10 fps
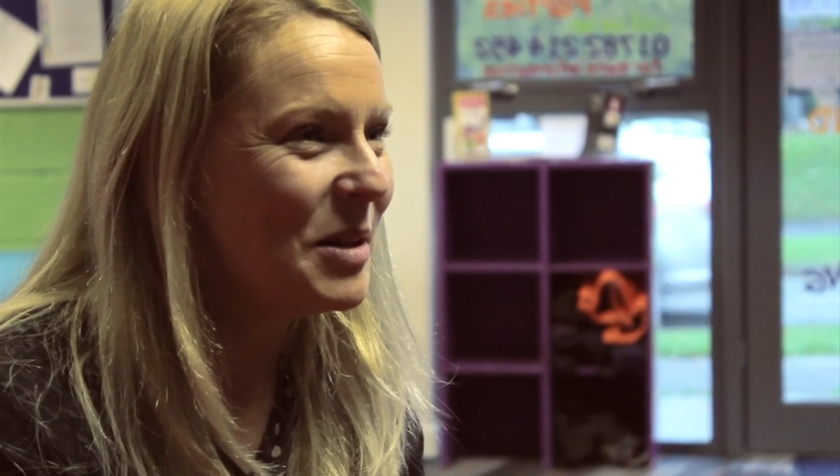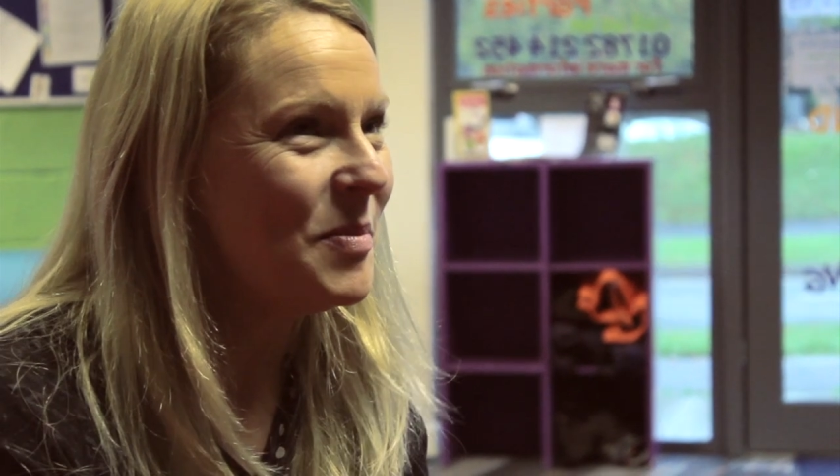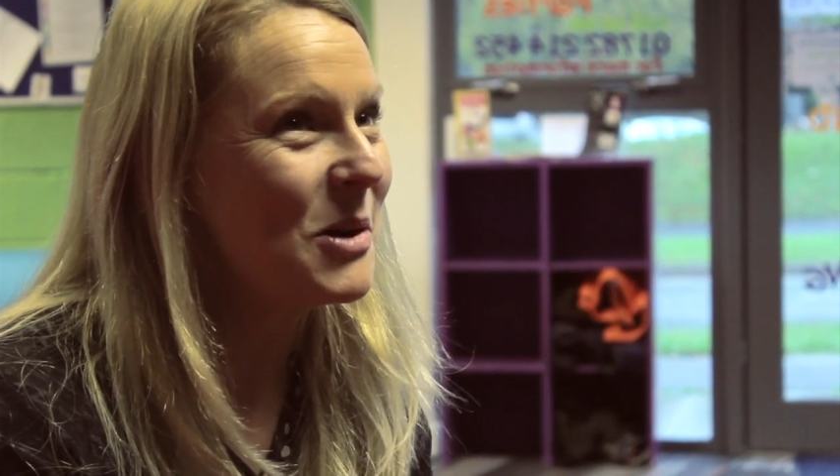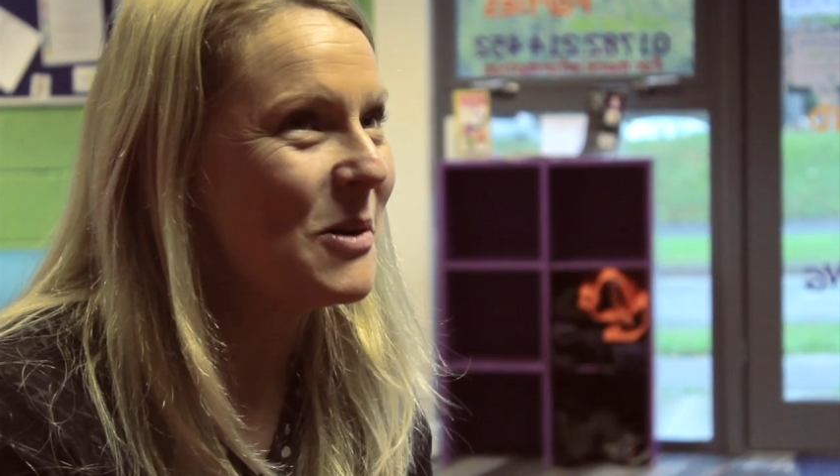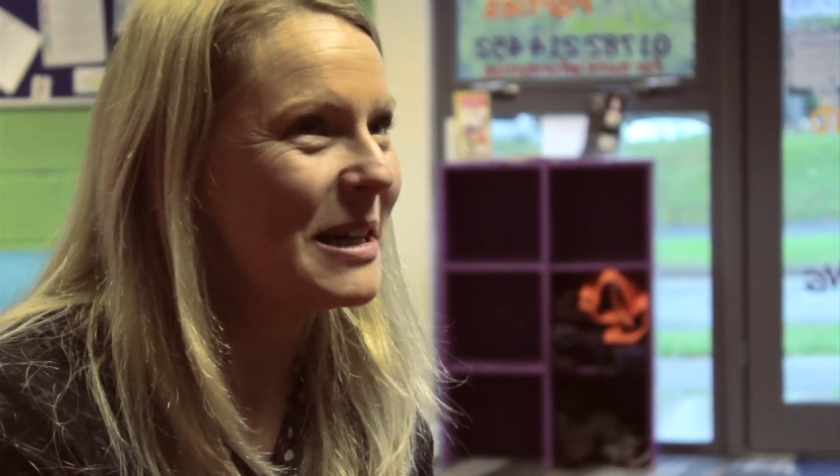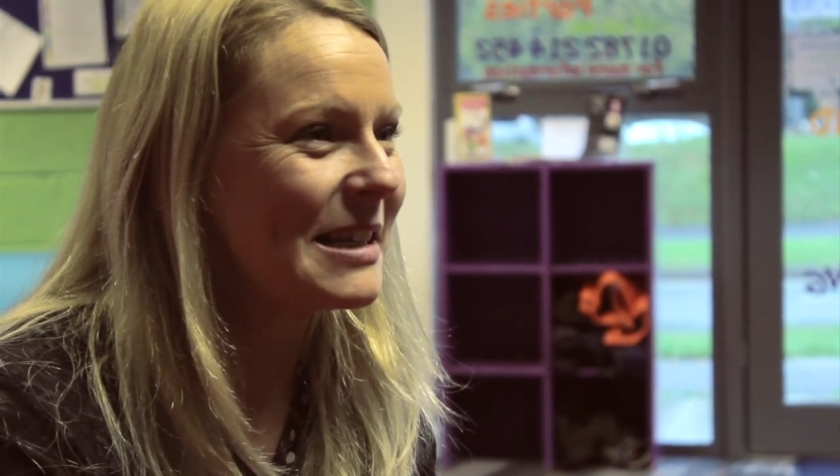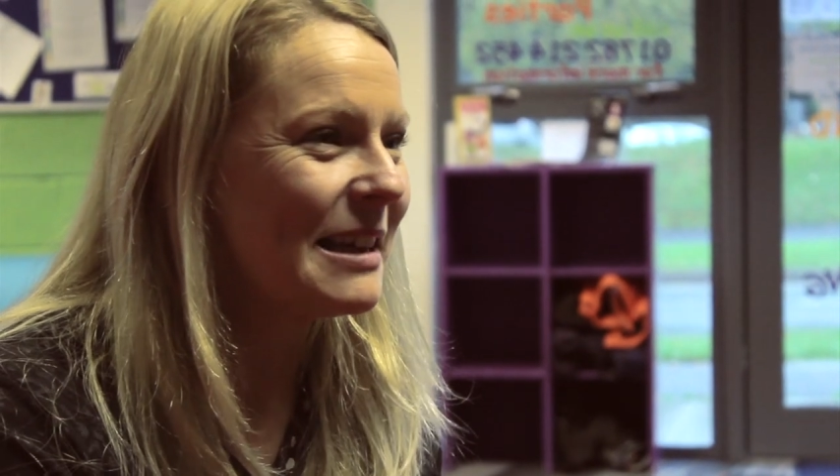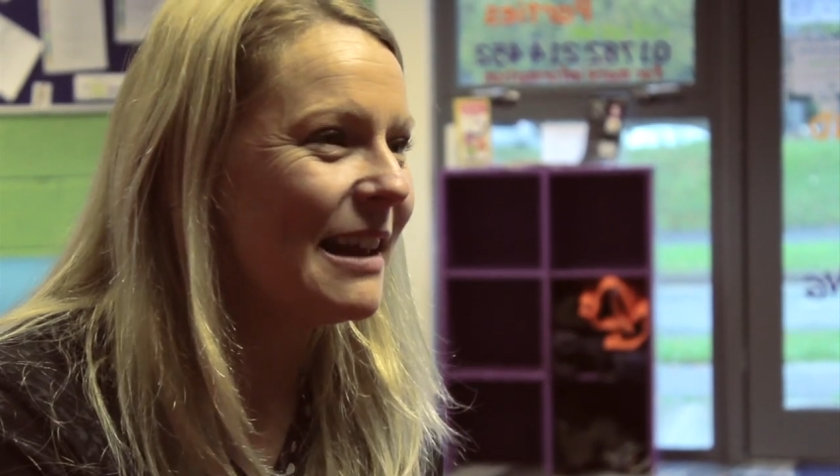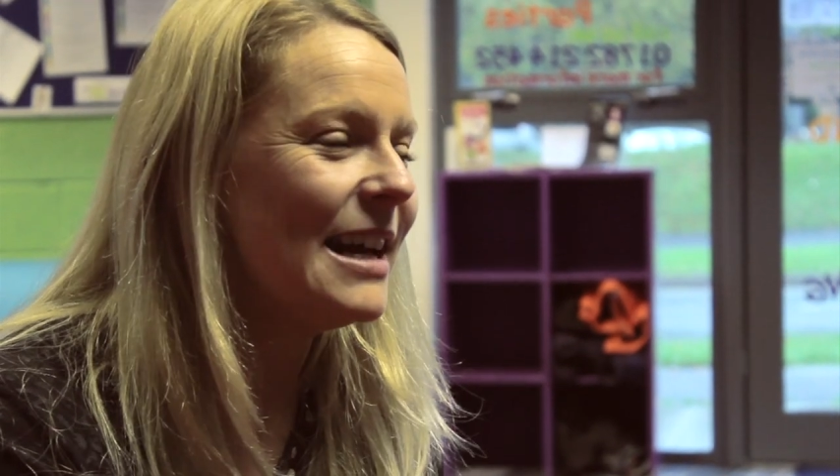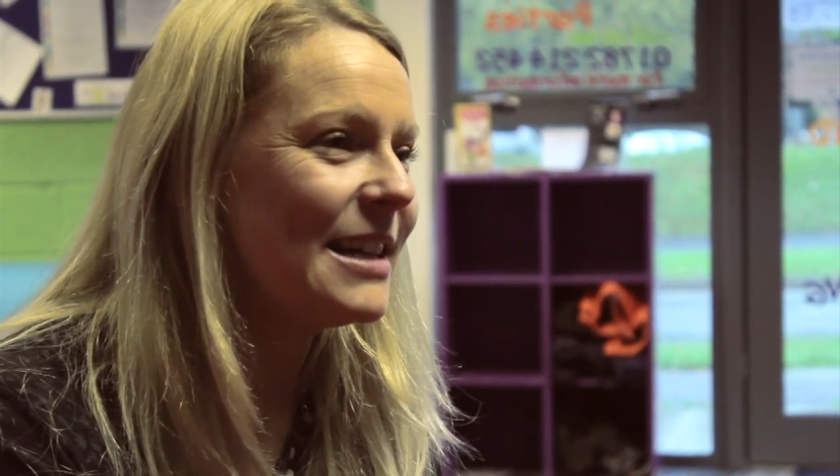big one is
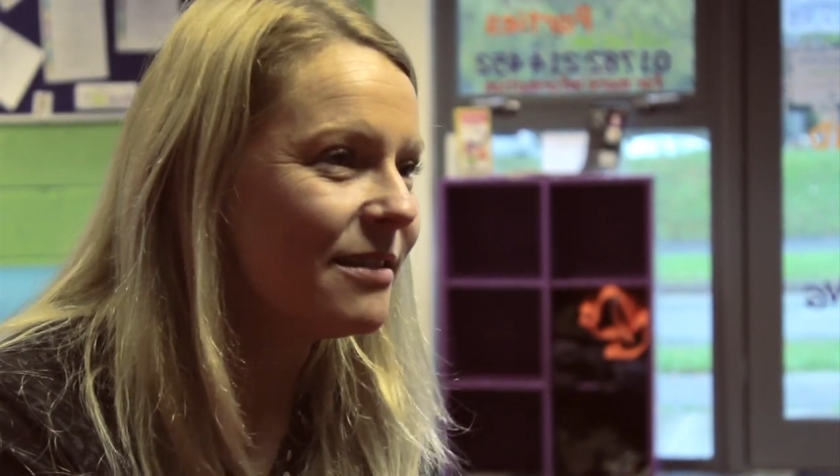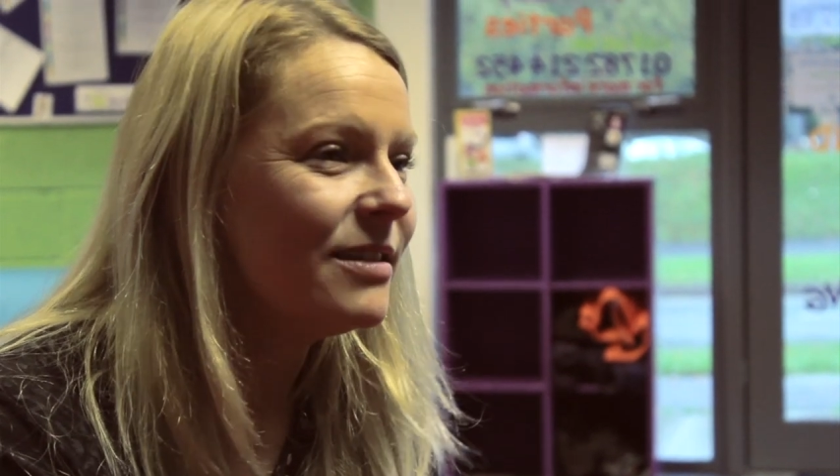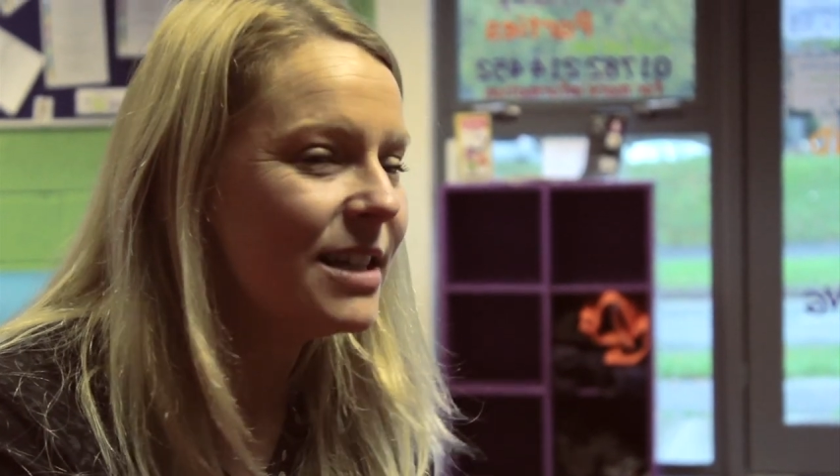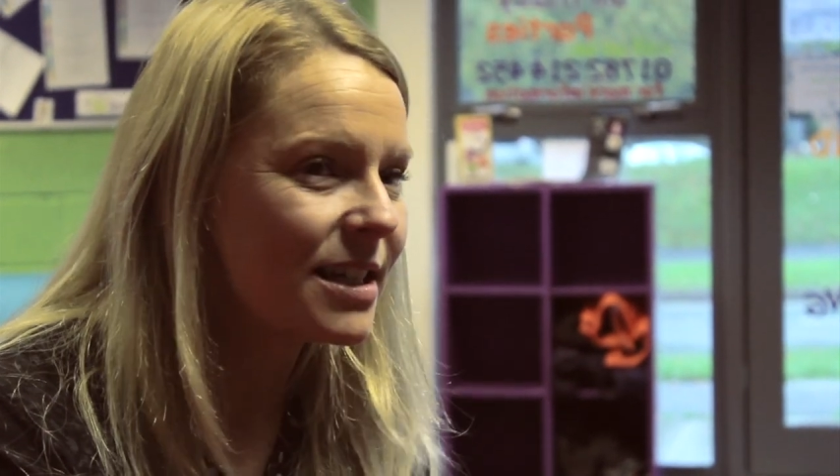in there doing it,